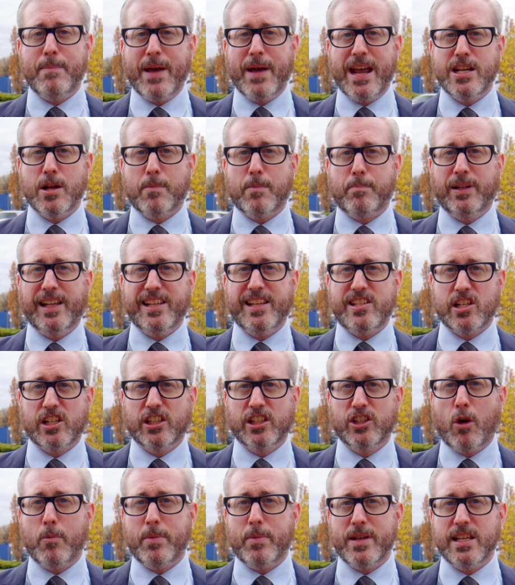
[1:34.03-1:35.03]
paid-up political
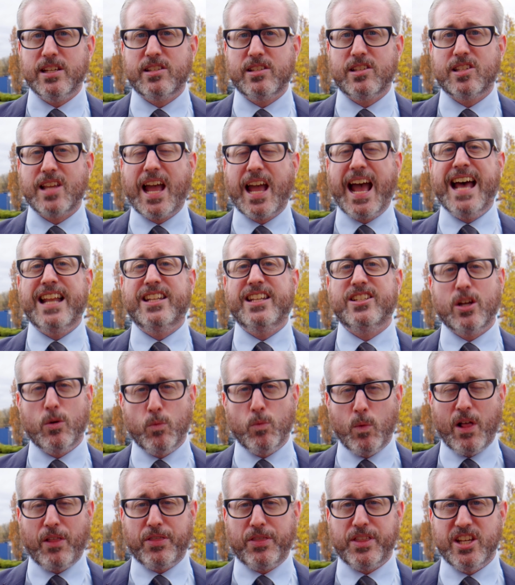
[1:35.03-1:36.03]
lobbyists and
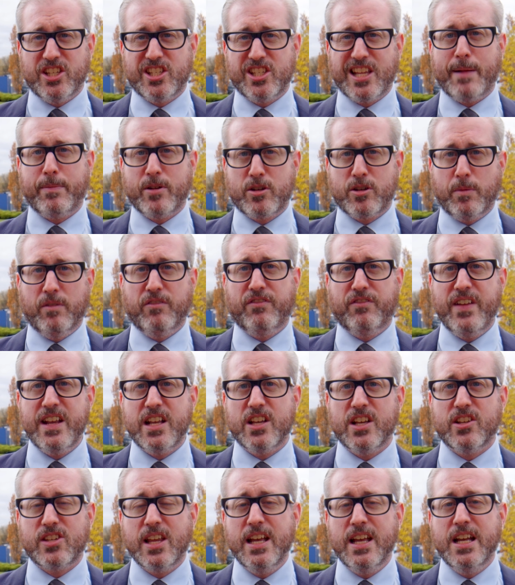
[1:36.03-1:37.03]
wealthy establishment
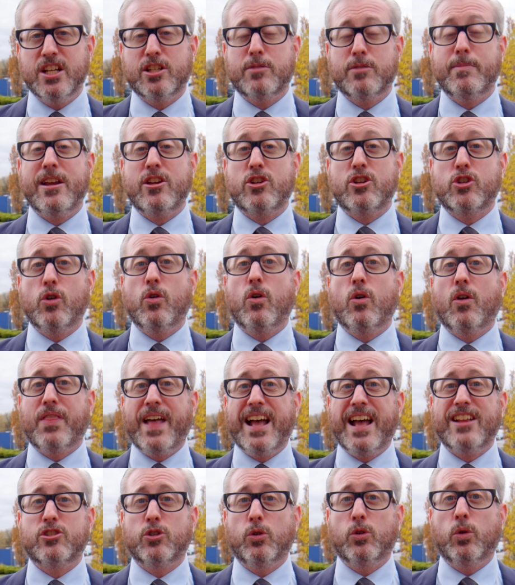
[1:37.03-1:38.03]
figures to make sure
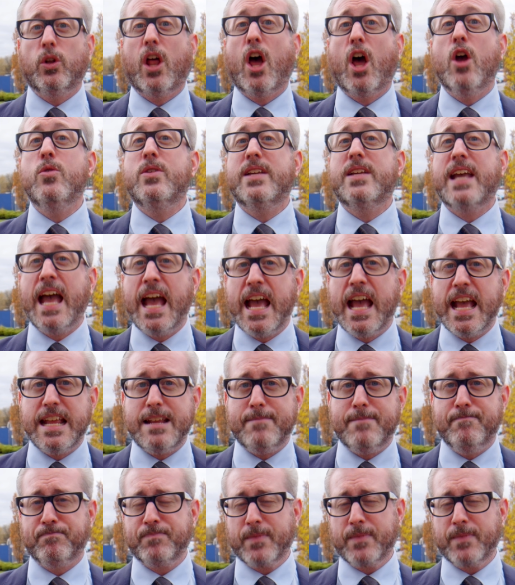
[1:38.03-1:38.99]
that's all okay.